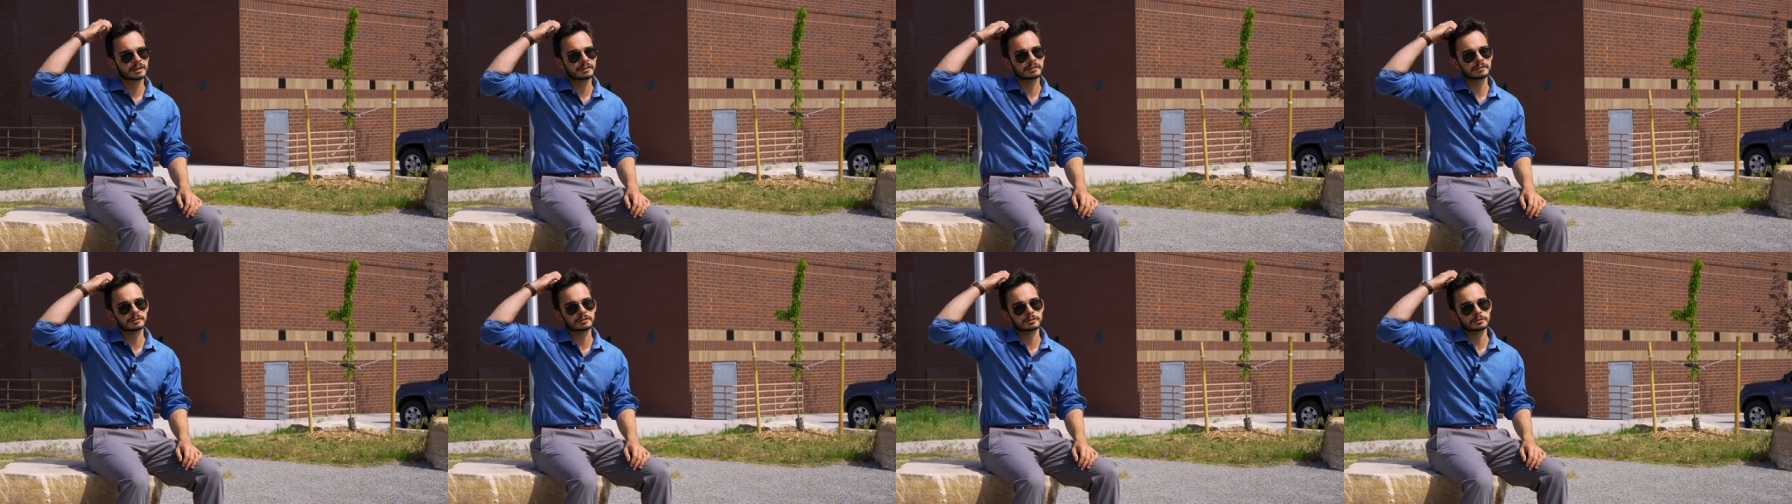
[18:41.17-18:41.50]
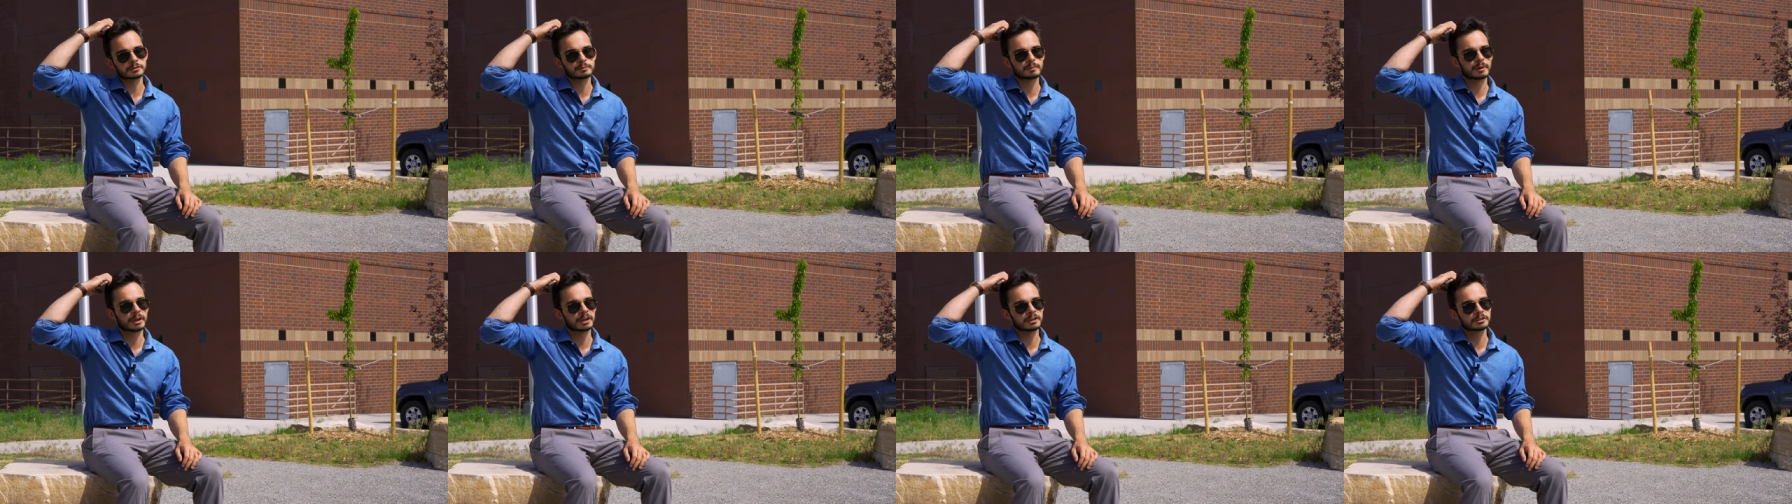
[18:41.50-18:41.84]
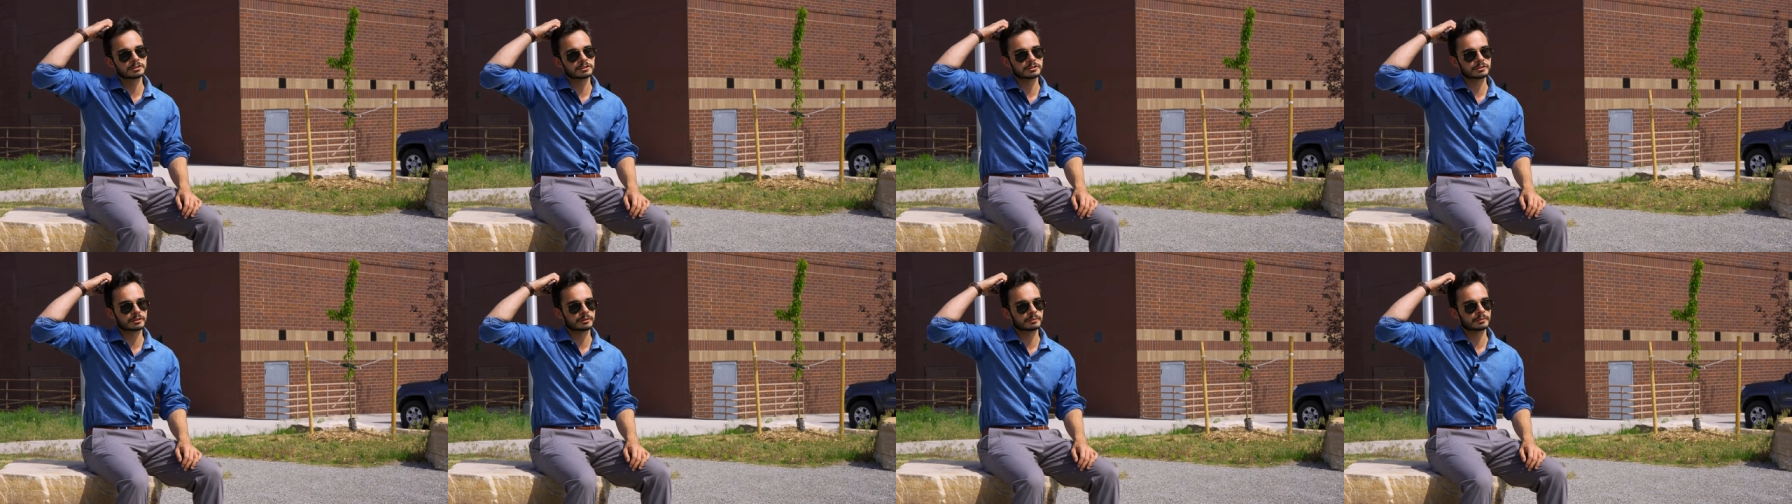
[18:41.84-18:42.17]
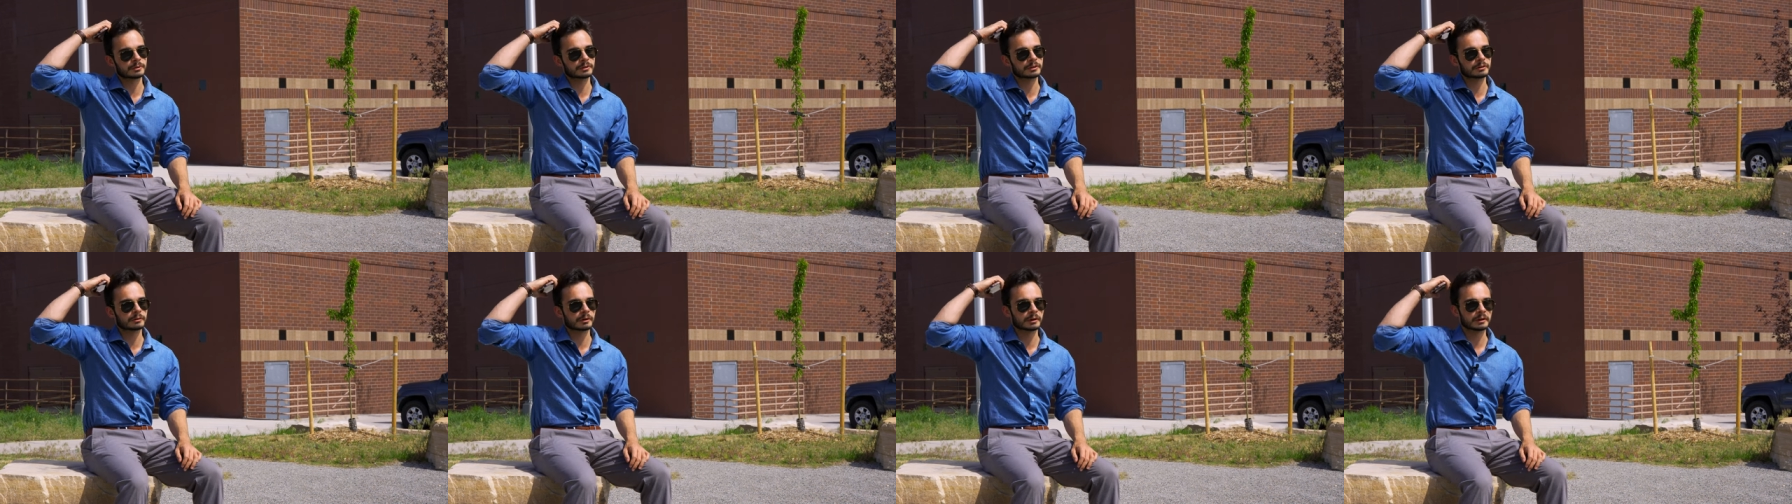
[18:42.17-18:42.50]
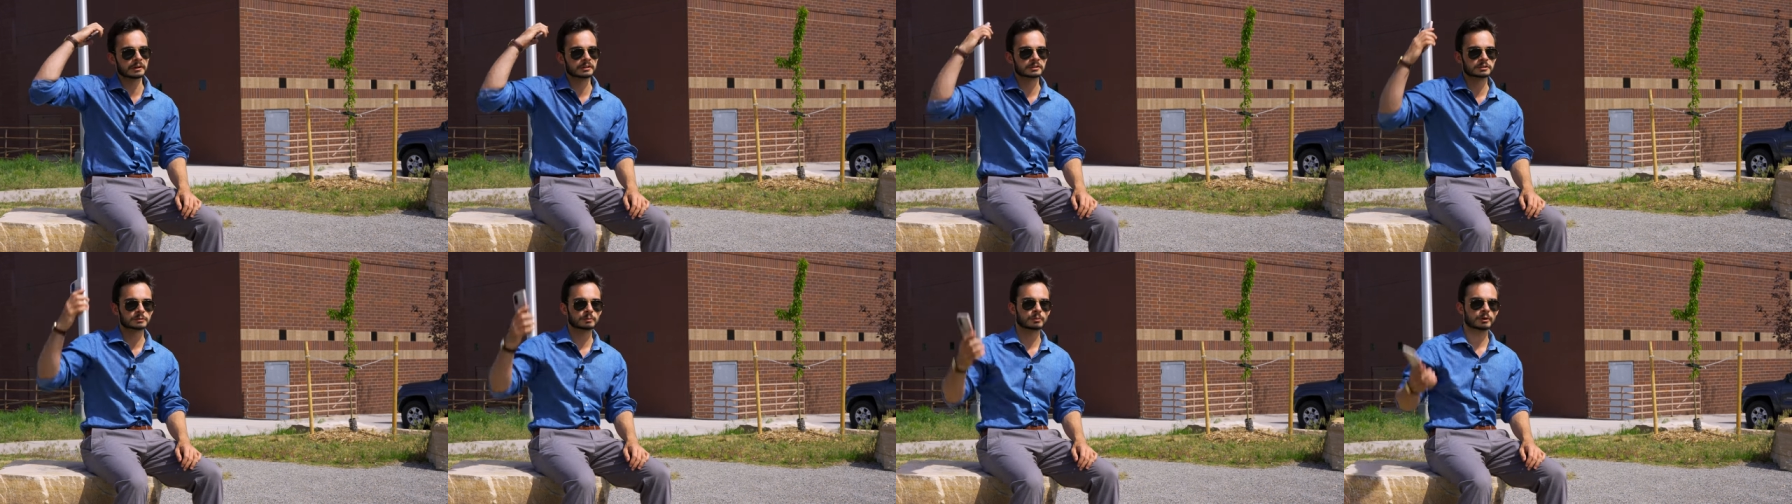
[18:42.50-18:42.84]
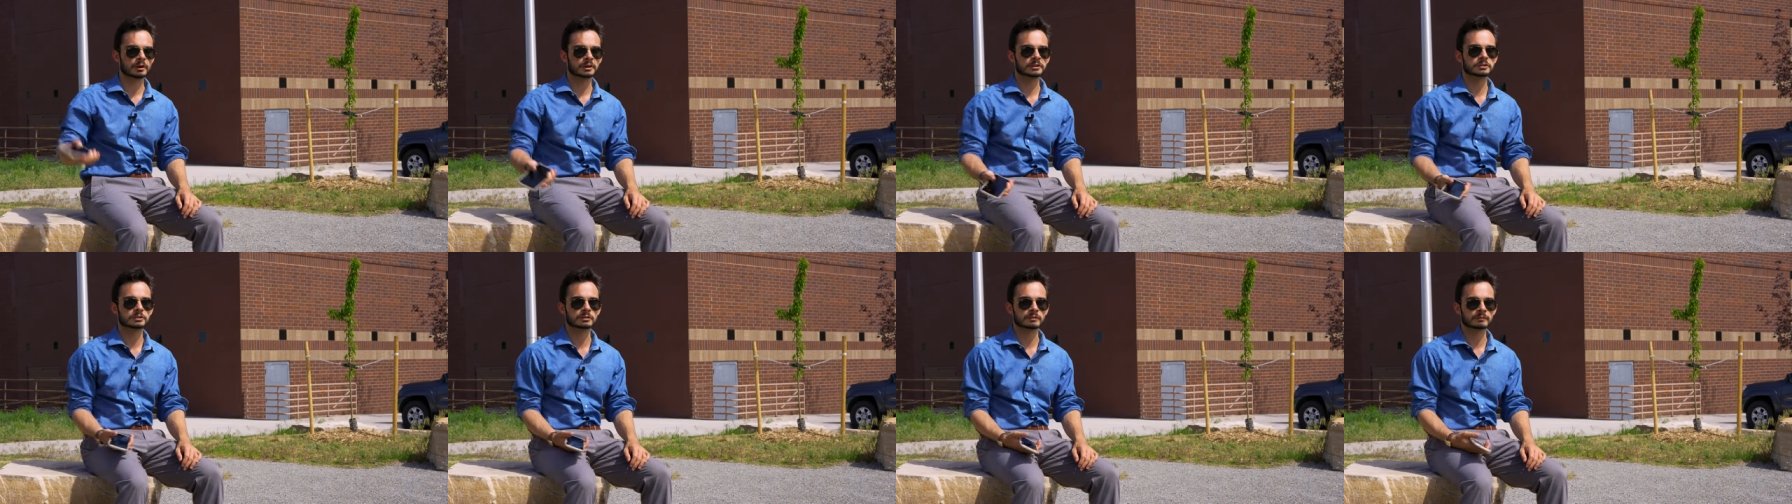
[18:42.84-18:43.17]
I think those pages are really great
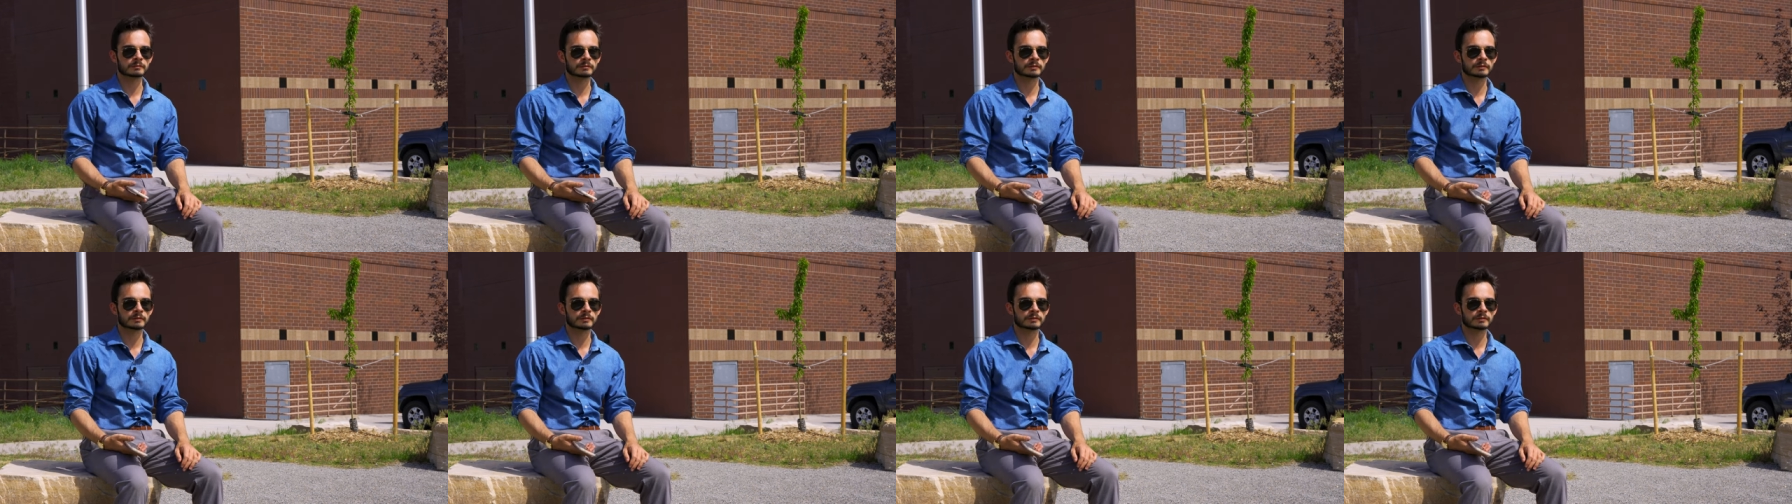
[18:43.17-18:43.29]
inspiration